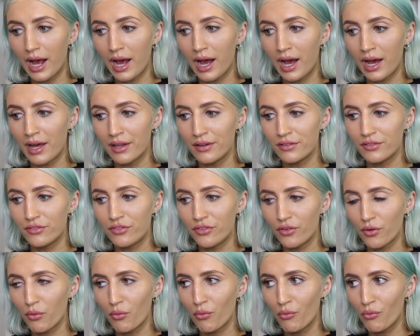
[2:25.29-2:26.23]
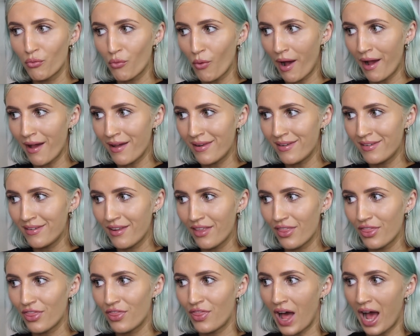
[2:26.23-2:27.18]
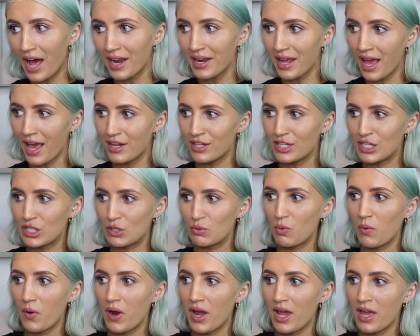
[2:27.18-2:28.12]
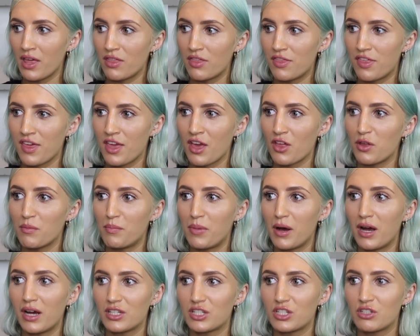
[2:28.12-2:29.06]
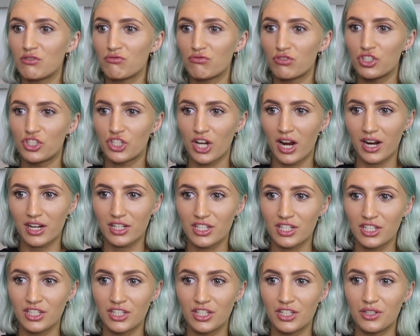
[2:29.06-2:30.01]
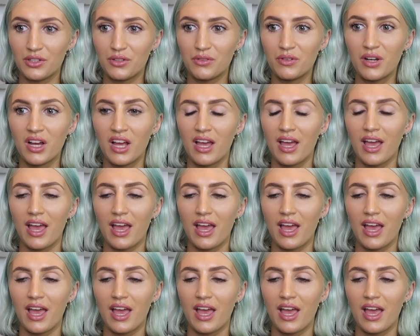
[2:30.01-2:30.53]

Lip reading: and when that ends with the other person rejecting you,